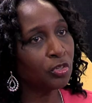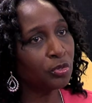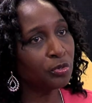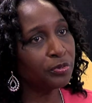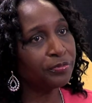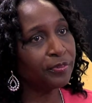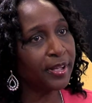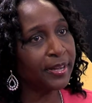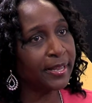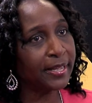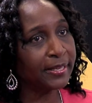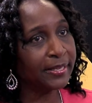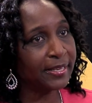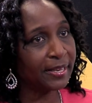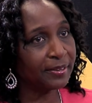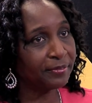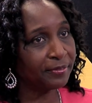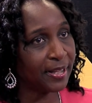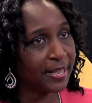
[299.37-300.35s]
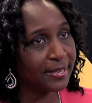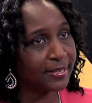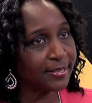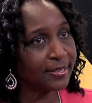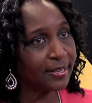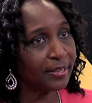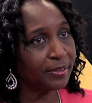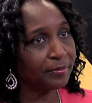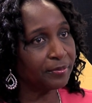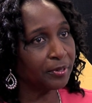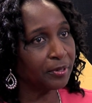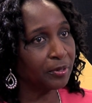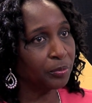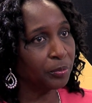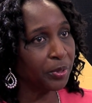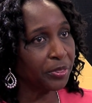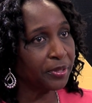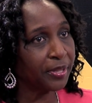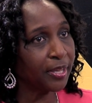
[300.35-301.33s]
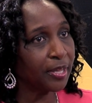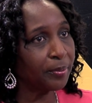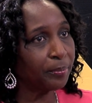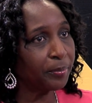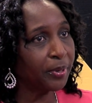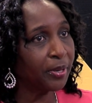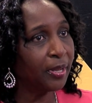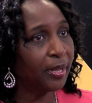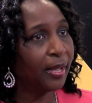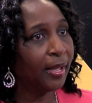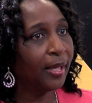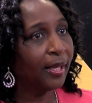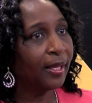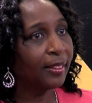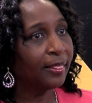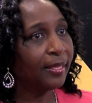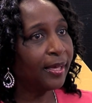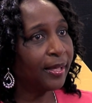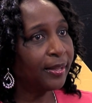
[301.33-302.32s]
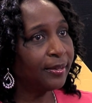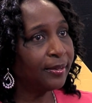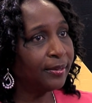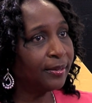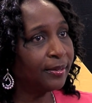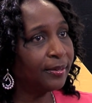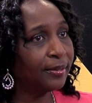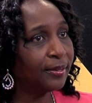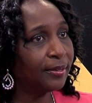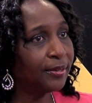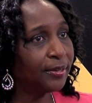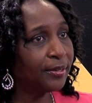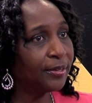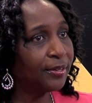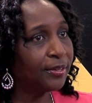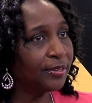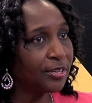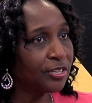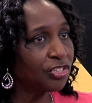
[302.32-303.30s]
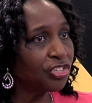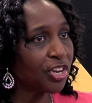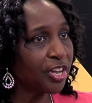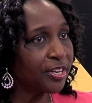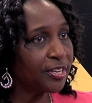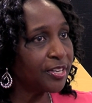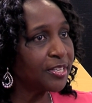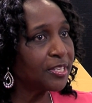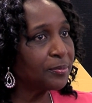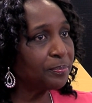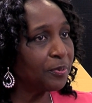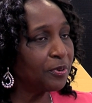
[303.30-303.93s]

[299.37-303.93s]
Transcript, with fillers: you would find at the advanced level with CAPE, then the genders